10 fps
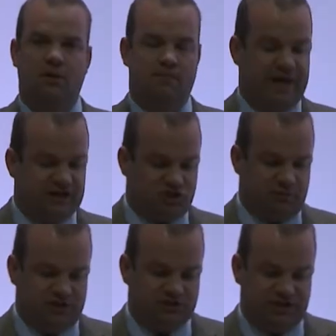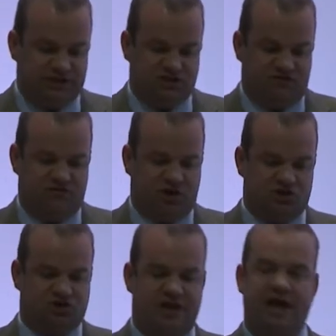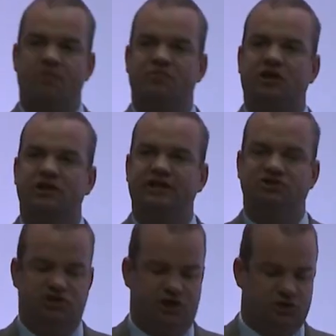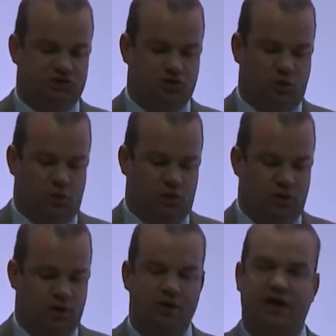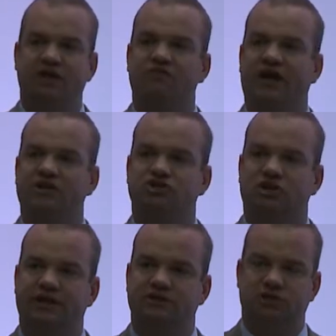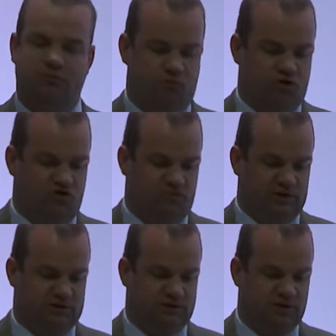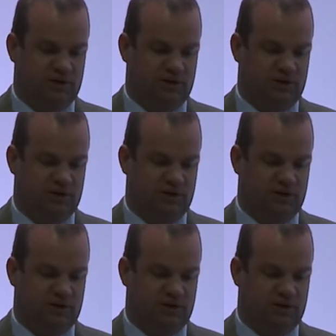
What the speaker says: Measurement is the first step that leads to control and eventually to improvement.